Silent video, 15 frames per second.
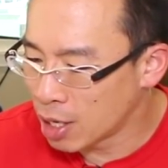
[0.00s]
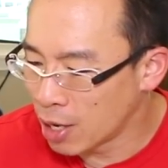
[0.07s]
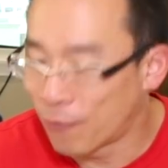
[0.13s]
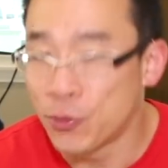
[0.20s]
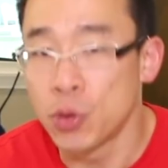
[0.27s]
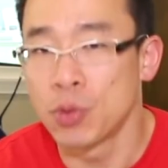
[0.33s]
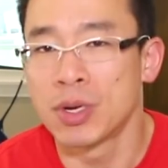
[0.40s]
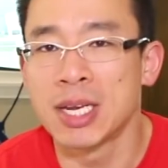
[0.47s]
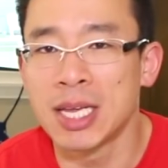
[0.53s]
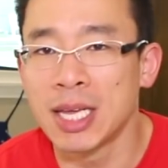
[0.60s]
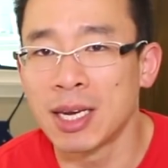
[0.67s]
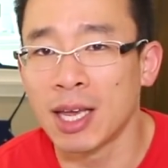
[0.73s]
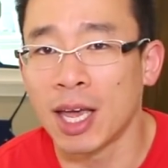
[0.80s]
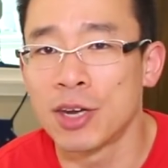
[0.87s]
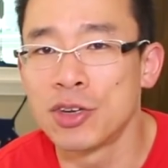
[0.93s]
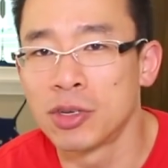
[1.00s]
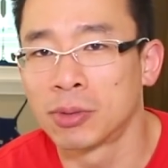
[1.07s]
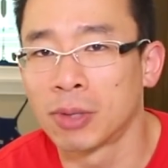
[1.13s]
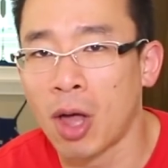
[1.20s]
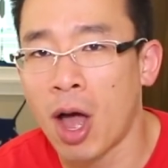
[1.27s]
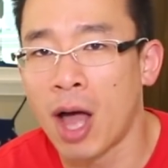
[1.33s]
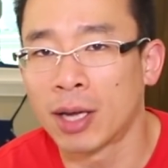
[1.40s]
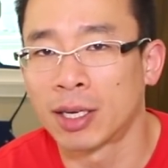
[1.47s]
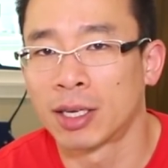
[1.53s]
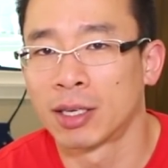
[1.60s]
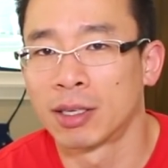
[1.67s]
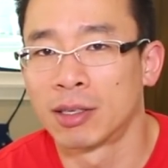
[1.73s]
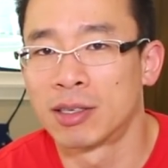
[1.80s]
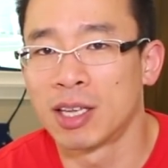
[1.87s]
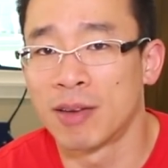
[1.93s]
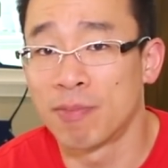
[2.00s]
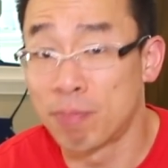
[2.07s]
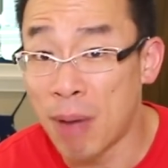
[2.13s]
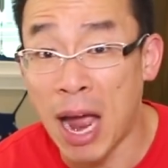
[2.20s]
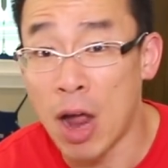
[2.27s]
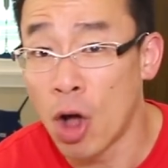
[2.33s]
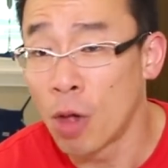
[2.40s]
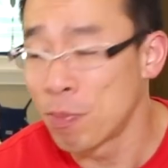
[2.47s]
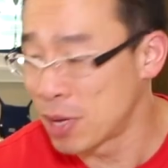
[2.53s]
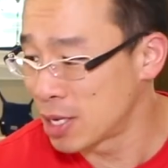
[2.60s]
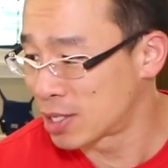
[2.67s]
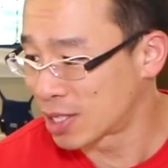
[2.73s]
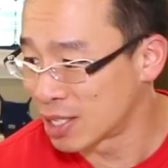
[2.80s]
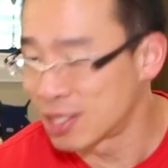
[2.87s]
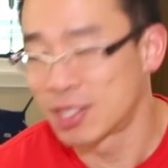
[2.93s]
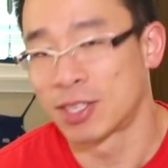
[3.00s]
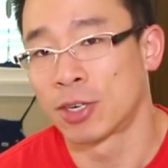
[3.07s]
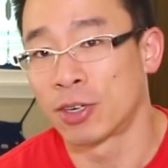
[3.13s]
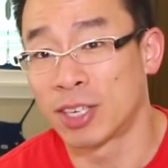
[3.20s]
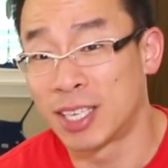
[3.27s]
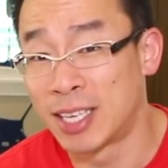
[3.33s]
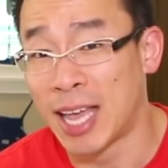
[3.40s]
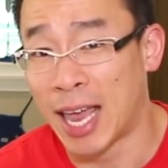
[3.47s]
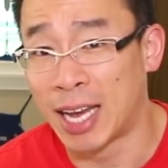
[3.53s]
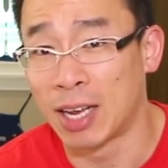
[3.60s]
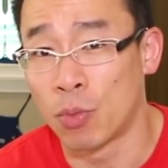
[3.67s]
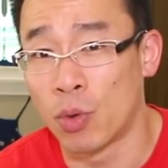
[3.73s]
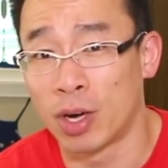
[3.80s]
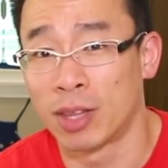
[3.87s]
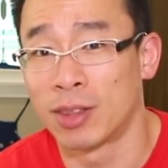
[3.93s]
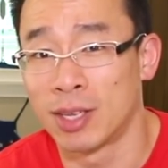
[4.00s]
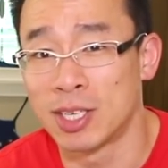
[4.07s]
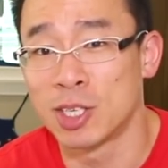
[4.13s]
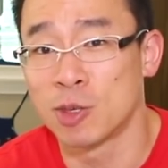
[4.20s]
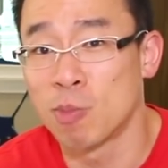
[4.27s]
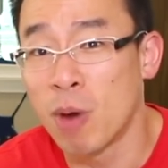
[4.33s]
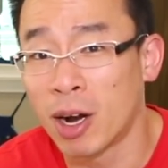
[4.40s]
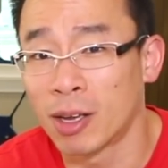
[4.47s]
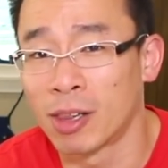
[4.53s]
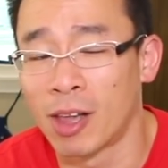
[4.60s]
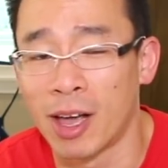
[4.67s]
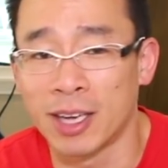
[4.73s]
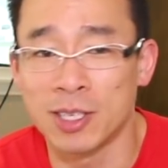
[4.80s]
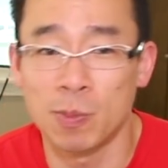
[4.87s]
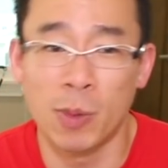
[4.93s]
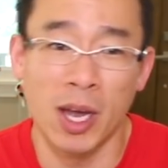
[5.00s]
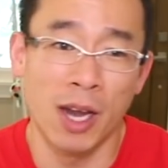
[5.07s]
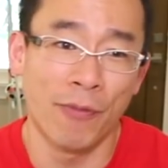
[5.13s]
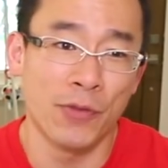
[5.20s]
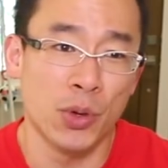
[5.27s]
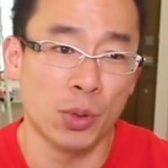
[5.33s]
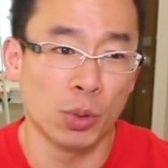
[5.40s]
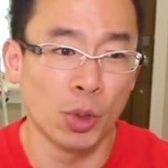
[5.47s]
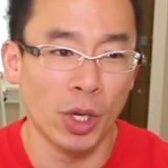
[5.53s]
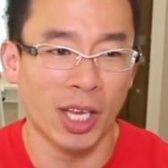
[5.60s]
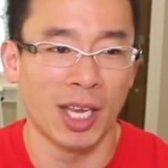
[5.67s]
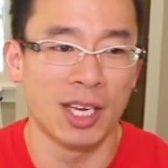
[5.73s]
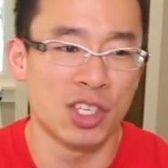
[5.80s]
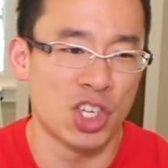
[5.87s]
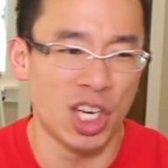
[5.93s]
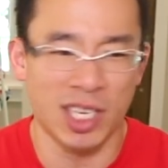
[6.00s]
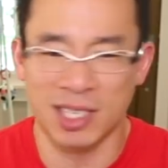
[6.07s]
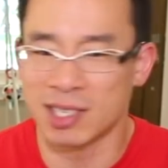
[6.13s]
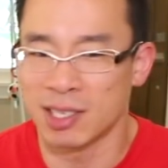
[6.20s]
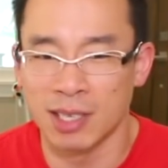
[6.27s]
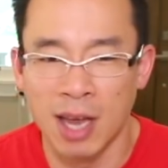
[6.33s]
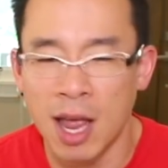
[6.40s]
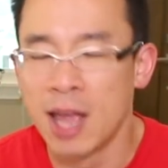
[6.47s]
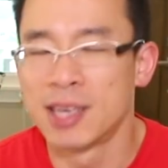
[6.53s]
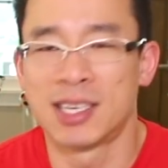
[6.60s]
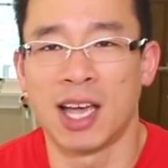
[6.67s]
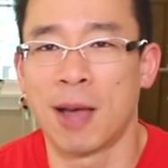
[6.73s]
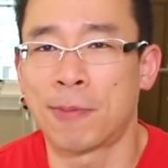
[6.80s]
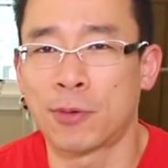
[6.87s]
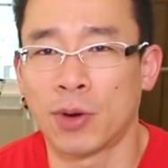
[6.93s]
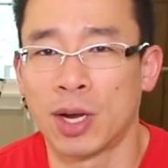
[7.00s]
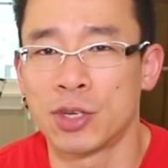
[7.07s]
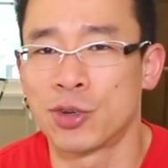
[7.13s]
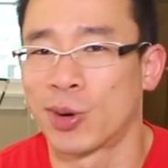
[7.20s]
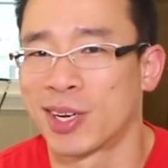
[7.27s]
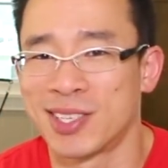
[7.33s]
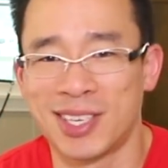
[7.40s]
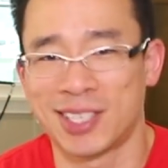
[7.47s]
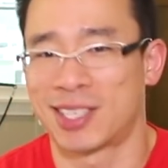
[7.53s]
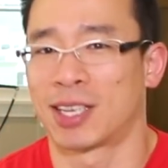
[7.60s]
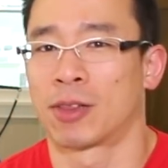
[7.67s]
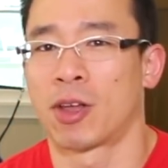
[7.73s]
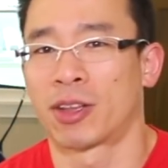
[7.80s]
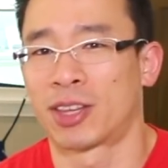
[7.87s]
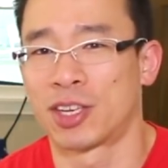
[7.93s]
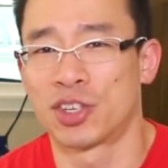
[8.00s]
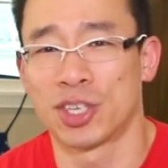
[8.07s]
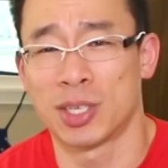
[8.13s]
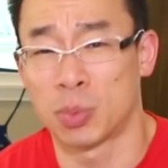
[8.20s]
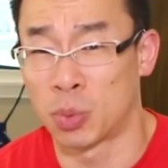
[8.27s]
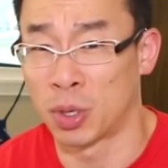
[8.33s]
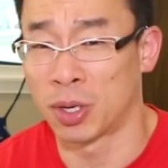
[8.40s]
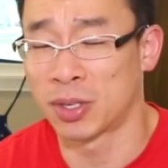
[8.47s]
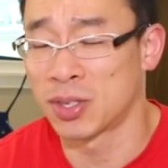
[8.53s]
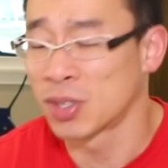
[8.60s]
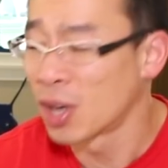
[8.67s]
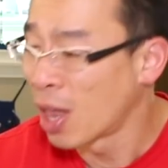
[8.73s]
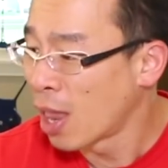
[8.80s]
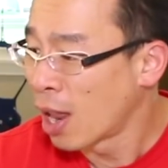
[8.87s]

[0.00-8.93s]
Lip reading: if you need a new lock, then by all means consider getting one of these smart locks. But if you're looking just to upgrade your existing lock that just works,